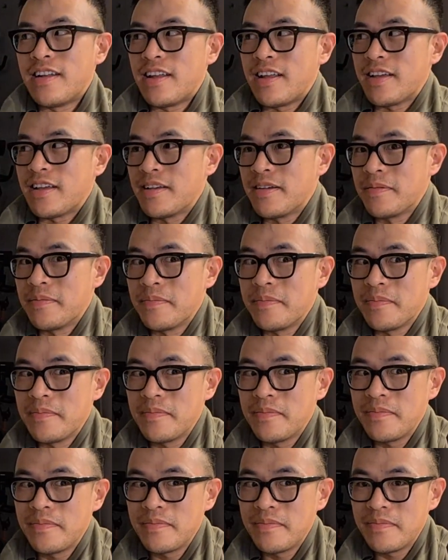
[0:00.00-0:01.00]
like
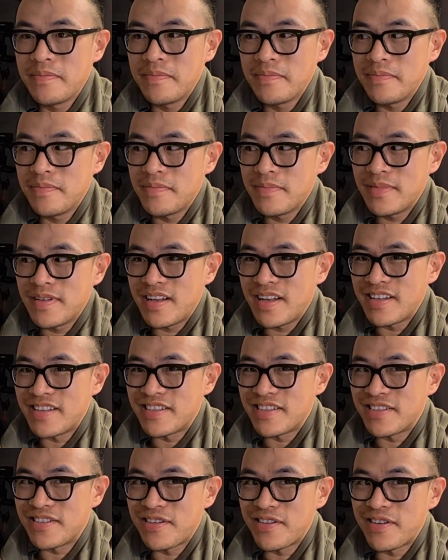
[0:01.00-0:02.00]
a
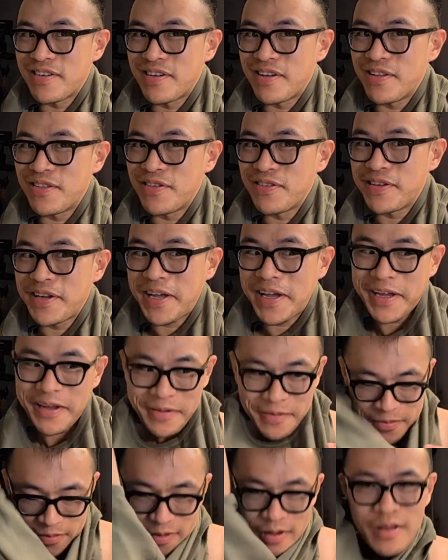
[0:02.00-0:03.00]
certain other day,
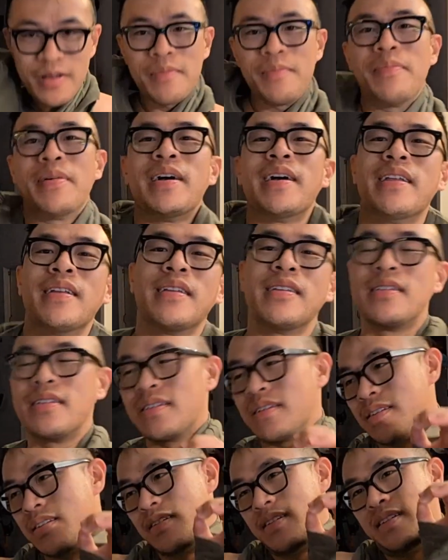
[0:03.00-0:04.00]
but
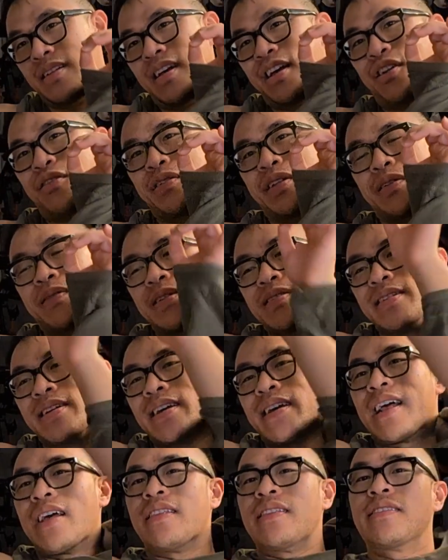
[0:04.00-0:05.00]
I don't really want to
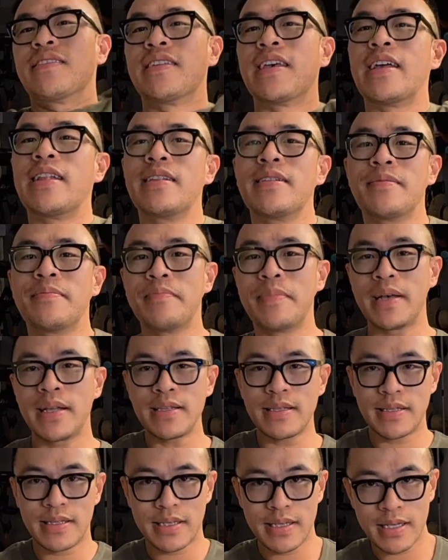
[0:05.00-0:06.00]
take it out yet.
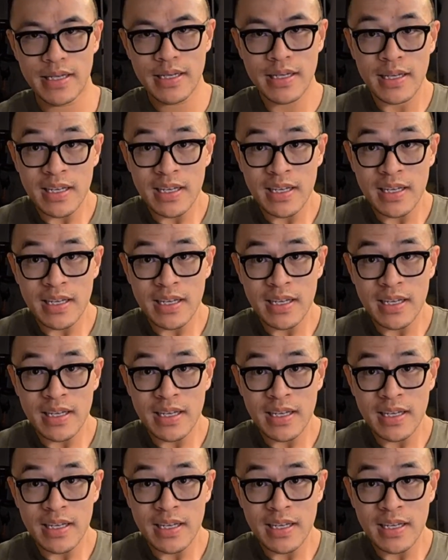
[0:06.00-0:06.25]
But